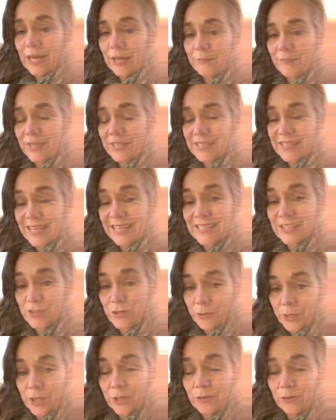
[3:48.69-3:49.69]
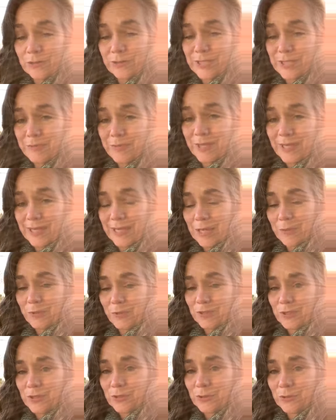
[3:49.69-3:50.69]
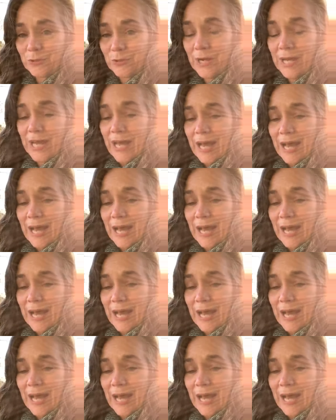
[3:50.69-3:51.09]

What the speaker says: because that is critical to being able to